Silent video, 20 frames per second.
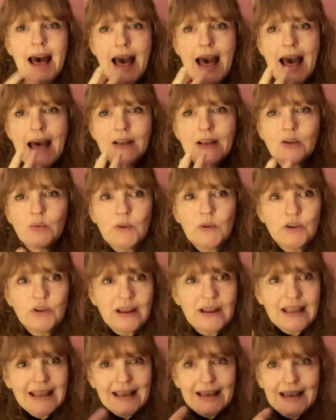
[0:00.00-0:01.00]
and we
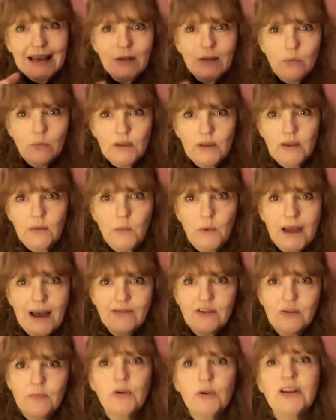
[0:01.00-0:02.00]
drink it. We
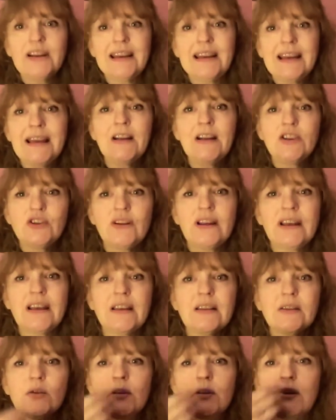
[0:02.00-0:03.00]
have to put it in a
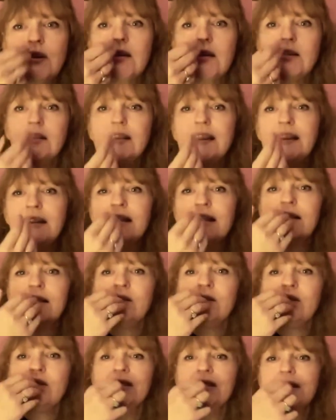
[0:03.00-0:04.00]
drink so that it
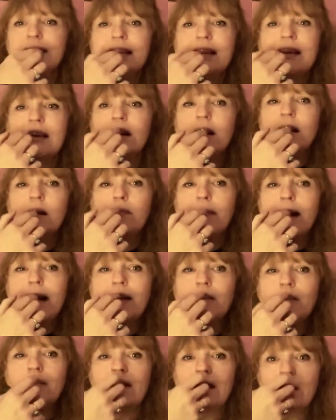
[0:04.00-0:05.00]
doesn't just sit in our
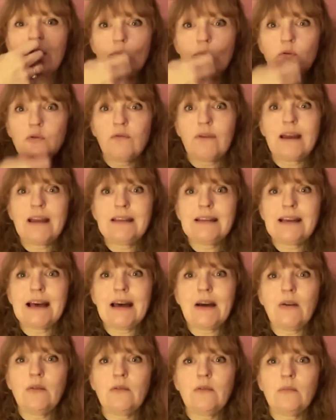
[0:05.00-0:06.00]
mouth. It goes right
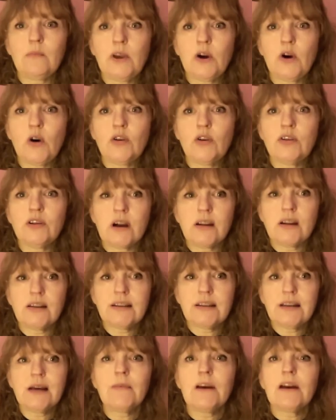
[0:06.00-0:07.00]
down beyond our
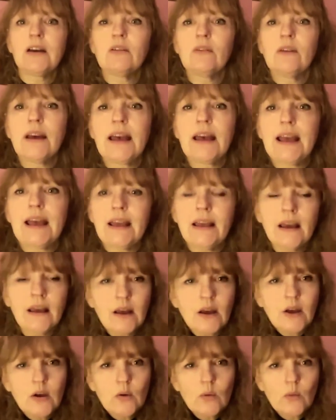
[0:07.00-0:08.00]
stomach, okay?
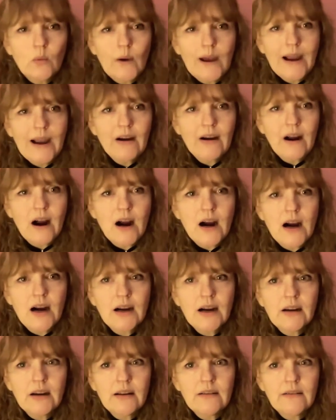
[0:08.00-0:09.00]

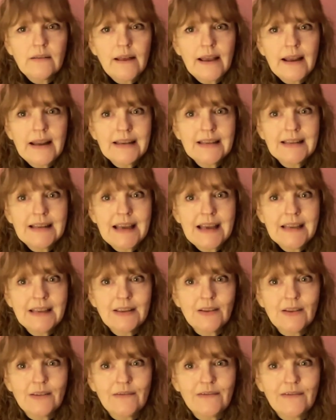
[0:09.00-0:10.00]
And it
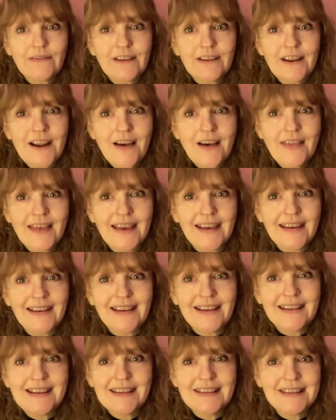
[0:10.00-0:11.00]
tastes of nothing.
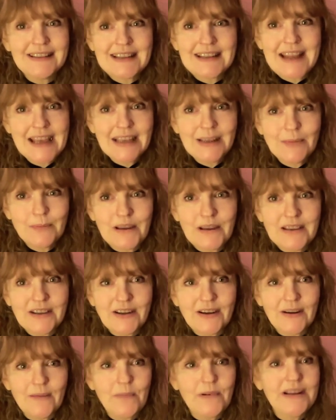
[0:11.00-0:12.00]
It doesn't taste
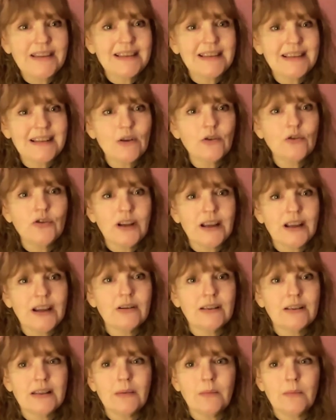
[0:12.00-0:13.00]
bitter, but it still
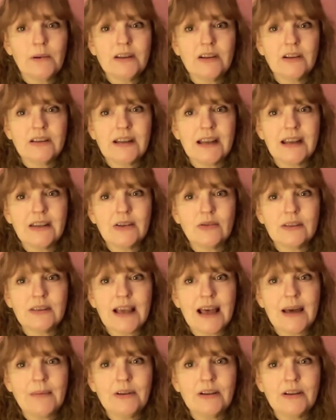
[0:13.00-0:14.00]
triggers the bitter taste
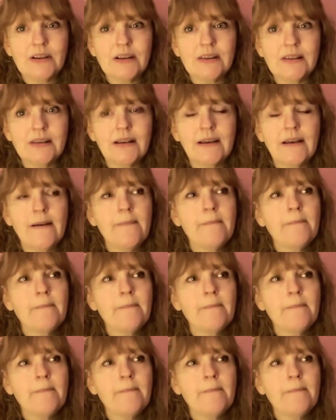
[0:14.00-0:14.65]
receptors,